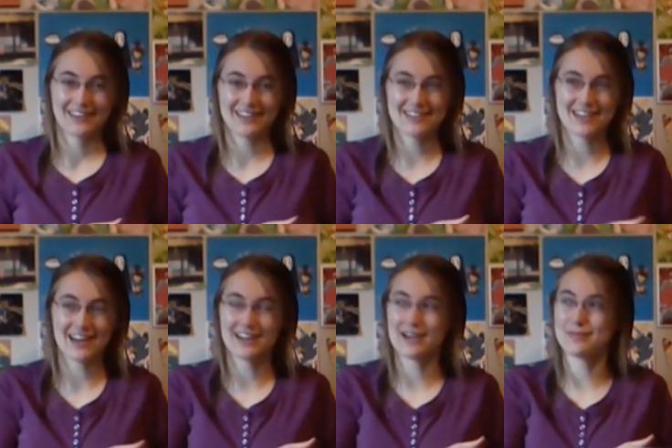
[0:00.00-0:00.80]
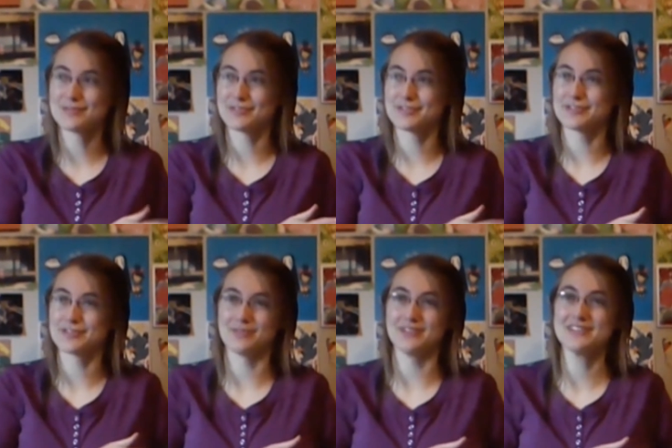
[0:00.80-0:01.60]
It kind of comes full
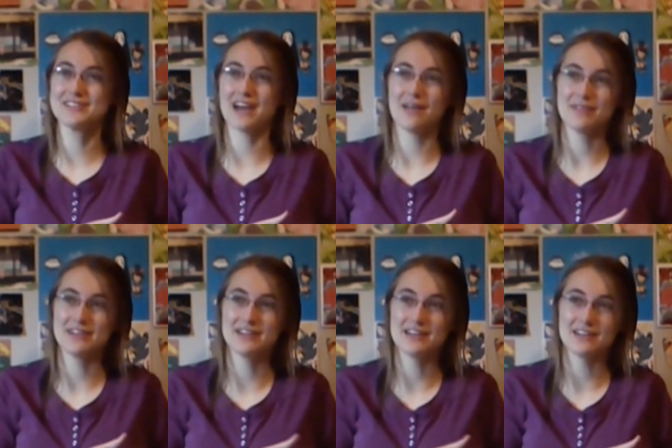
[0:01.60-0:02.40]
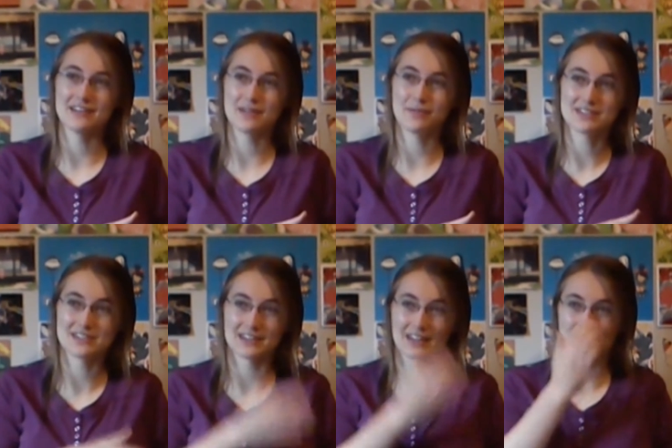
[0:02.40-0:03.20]
circle, but this time he wasn't
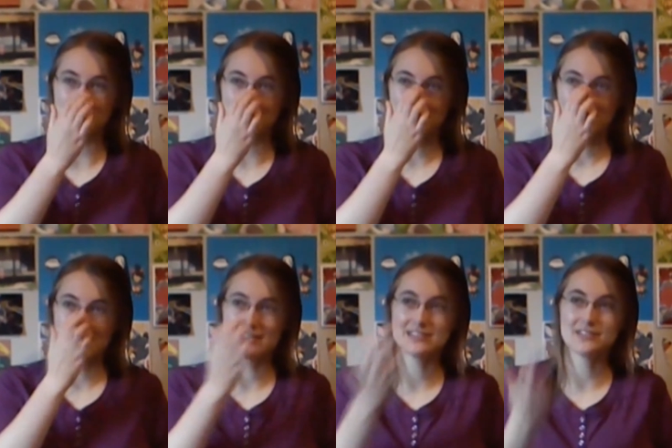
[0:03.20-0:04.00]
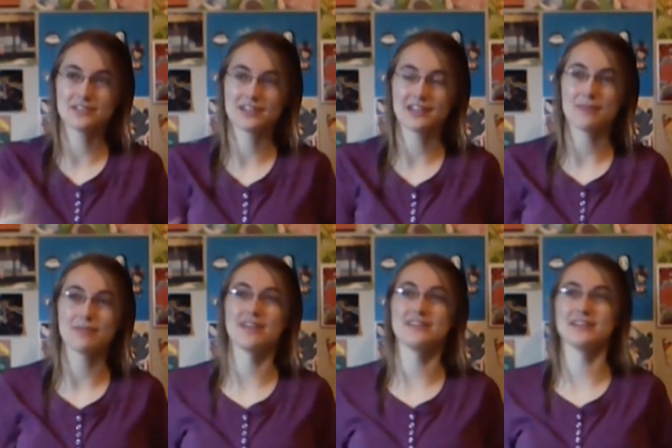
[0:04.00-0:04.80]
a clapper. He's still the clapper
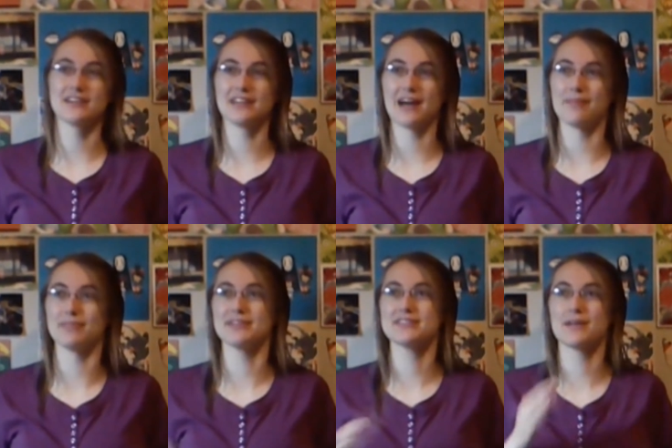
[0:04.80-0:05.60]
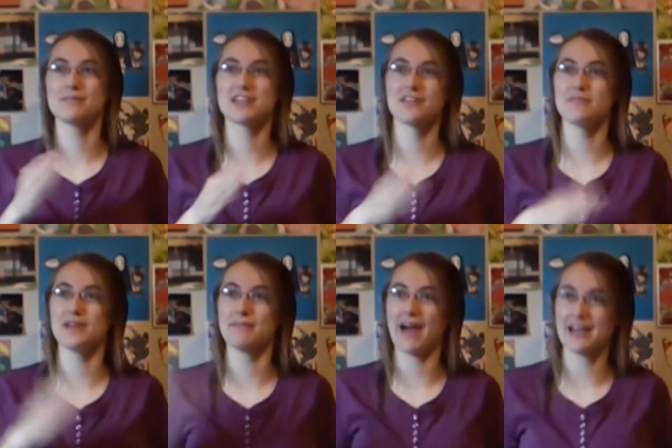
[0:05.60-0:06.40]
that didn't clap, but this time instead of
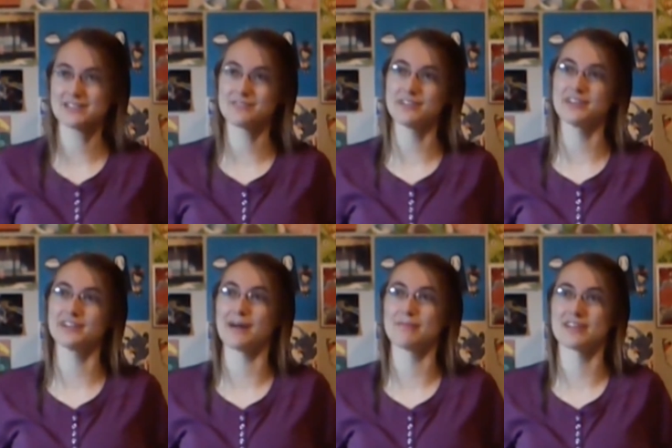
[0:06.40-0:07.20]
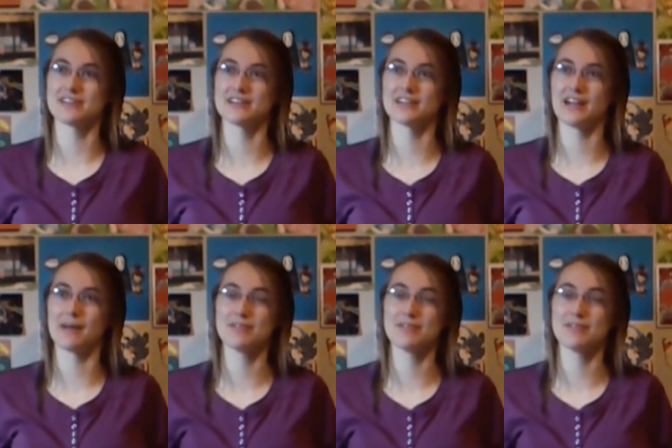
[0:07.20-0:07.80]
being passively the clapper that didn't clap,